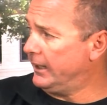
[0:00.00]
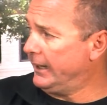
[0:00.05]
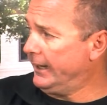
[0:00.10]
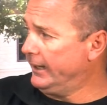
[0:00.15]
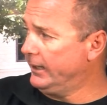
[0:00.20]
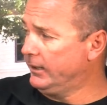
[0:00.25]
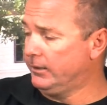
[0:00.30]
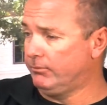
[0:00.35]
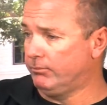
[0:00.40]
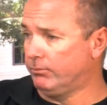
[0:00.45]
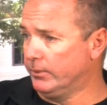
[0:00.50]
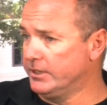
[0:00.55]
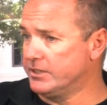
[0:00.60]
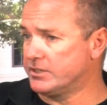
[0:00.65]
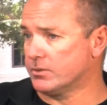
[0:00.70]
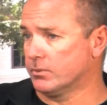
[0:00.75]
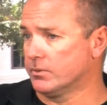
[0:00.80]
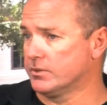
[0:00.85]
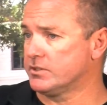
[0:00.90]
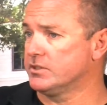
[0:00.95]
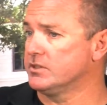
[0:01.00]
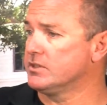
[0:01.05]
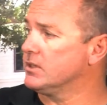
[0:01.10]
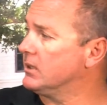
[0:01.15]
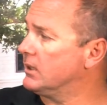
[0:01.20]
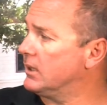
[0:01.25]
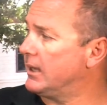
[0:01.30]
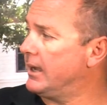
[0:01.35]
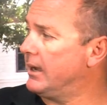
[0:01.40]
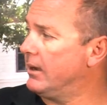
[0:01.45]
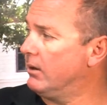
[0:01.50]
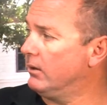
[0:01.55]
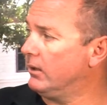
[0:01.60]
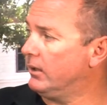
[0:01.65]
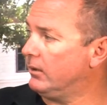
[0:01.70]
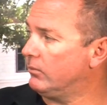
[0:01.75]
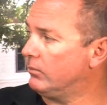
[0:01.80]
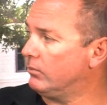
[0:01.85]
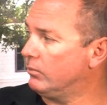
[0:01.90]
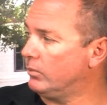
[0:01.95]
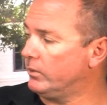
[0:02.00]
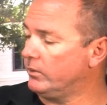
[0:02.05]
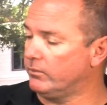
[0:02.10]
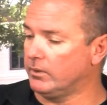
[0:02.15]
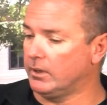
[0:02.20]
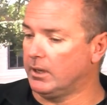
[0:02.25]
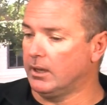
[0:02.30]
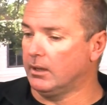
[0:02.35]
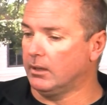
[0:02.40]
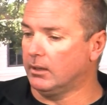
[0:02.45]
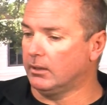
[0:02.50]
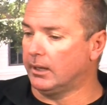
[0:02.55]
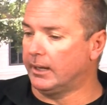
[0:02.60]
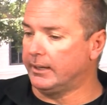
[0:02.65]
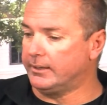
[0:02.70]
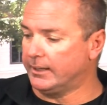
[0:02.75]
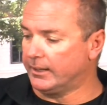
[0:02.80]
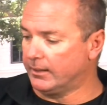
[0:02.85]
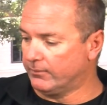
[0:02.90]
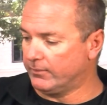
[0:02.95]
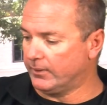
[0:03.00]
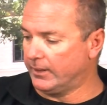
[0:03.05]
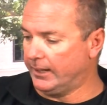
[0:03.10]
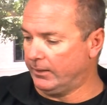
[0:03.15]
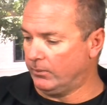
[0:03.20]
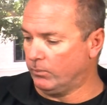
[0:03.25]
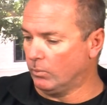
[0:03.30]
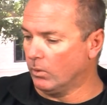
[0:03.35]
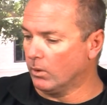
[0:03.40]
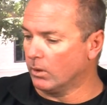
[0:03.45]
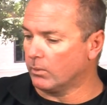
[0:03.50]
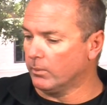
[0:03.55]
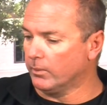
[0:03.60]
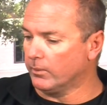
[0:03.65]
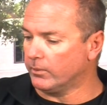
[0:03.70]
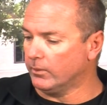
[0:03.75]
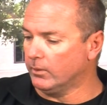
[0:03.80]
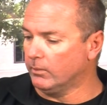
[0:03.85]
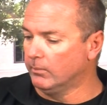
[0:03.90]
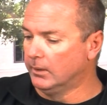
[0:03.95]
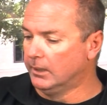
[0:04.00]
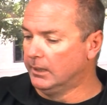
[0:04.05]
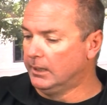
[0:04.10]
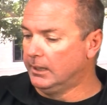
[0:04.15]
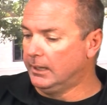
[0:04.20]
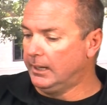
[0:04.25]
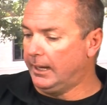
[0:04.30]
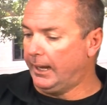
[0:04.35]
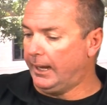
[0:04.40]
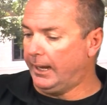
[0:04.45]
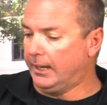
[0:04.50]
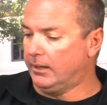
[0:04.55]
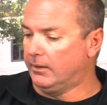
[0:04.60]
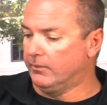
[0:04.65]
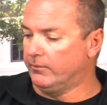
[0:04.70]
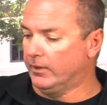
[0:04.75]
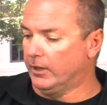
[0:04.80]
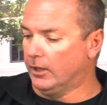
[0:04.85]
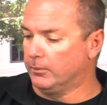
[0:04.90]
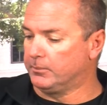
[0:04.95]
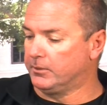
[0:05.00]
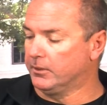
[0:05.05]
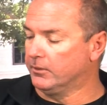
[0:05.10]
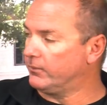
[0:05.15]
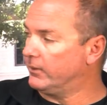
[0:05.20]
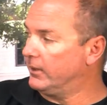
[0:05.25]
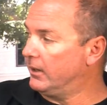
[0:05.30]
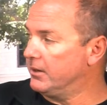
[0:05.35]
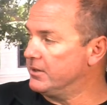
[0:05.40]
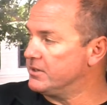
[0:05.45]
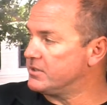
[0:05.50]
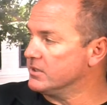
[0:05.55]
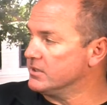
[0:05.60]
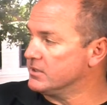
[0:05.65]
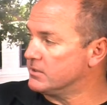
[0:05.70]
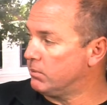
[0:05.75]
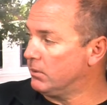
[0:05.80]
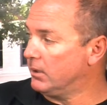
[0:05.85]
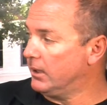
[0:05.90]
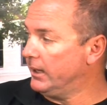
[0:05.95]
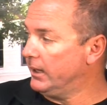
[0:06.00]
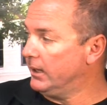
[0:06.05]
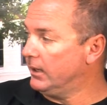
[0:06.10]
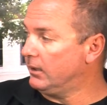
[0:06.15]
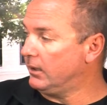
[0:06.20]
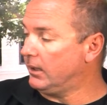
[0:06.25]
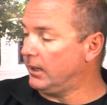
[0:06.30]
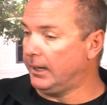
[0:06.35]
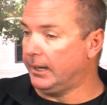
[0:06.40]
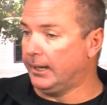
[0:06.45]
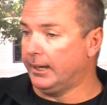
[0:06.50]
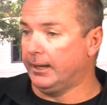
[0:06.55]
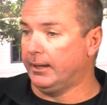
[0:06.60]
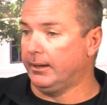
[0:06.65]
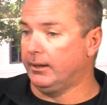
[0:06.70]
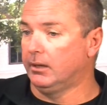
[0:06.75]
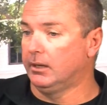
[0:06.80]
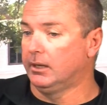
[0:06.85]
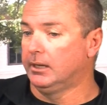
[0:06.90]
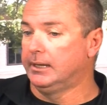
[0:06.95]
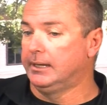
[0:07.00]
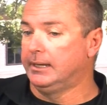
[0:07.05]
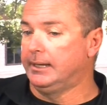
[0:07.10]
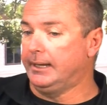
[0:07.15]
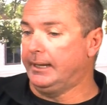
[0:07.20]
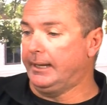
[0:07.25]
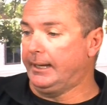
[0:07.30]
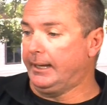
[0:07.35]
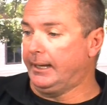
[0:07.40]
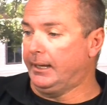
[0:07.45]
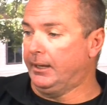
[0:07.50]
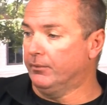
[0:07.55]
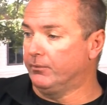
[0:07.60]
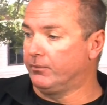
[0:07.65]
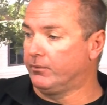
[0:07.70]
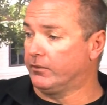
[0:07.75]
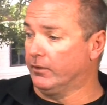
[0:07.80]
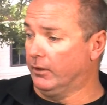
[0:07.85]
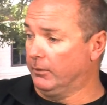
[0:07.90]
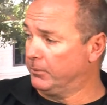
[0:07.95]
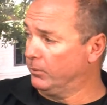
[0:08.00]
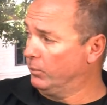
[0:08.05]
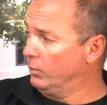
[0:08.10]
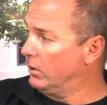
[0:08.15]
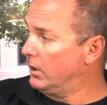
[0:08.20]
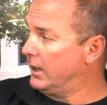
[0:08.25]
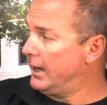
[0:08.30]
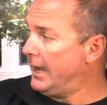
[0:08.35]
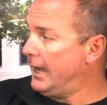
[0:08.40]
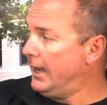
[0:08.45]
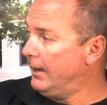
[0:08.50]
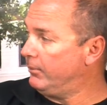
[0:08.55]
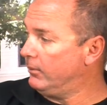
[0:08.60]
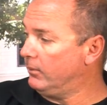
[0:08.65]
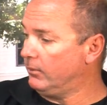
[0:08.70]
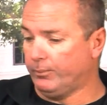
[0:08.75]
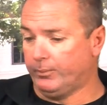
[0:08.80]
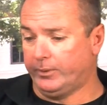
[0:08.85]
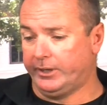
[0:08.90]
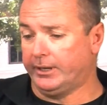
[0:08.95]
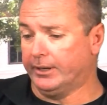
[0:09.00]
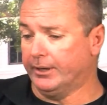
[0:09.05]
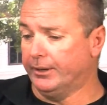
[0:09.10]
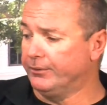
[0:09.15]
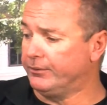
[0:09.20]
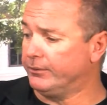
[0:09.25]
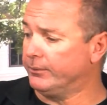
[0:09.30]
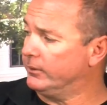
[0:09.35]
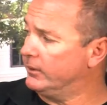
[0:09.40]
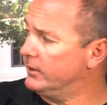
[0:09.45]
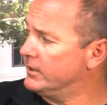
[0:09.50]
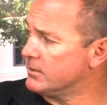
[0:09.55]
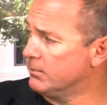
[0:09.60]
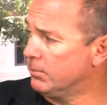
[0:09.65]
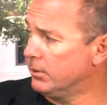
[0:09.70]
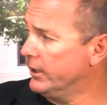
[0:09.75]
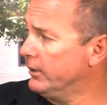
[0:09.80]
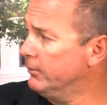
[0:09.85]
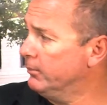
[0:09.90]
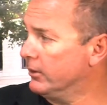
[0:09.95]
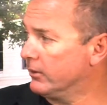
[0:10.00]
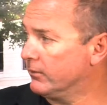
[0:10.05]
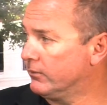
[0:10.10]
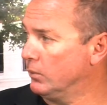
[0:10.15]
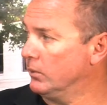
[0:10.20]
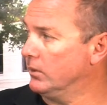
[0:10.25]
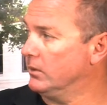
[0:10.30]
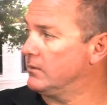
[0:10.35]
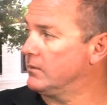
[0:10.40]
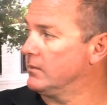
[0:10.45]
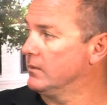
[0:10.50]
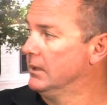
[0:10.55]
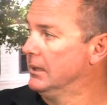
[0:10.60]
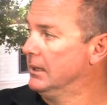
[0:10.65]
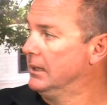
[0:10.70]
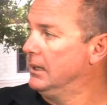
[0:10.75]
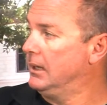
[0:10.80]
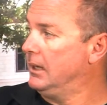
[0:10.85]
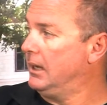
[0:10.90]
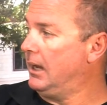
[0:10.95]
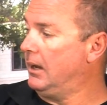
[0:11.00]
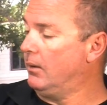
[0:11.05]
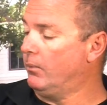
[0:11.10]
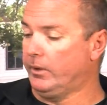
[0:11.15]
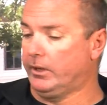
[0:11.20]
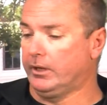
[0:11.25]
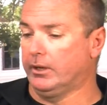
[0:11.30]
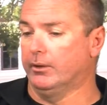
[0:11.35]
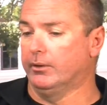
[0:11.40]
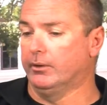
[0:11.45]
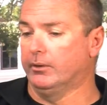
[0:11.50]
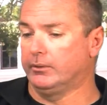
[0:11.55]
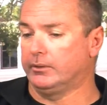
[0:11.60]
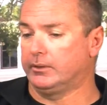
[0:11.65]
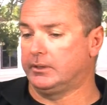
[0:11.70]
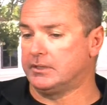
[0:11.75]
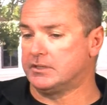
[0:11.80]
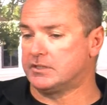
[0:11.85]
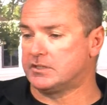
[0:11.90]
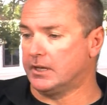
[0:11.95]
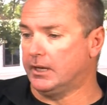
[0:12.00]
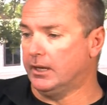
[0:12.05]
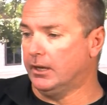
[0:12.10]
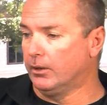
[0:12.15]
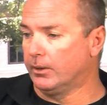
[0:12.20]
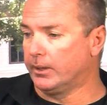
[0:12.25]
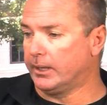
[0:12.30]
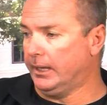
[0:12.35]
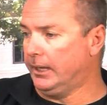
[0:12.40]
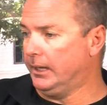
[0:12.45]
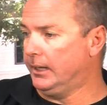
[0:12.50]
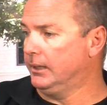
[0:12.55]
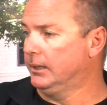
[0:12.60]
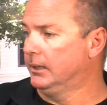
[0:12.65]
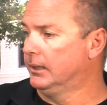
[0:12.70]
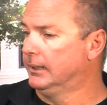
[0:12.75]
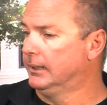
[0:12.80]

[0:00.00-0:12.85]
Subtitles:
any resources in the county, we've identified and worked with them and developed different areas of this plan. And if something were to happen, we can go to it. It's a playbook for us. And we can go to it and say, okay,